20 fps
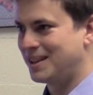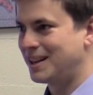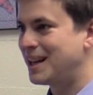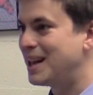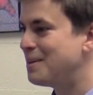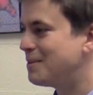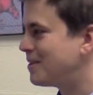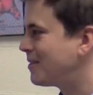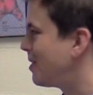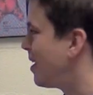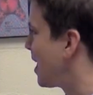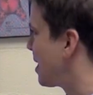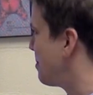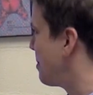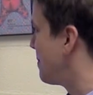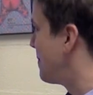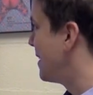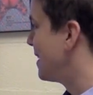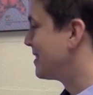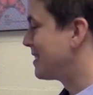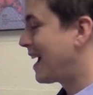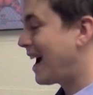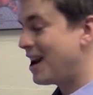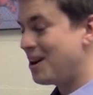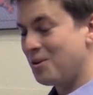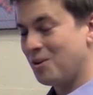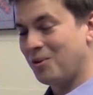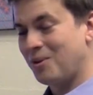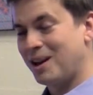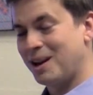to talk about things I
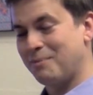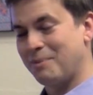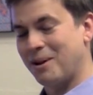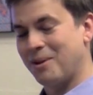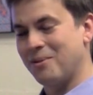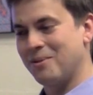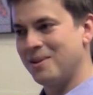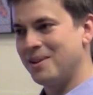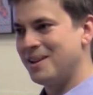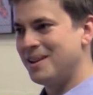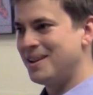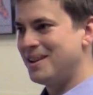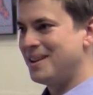know a lot about,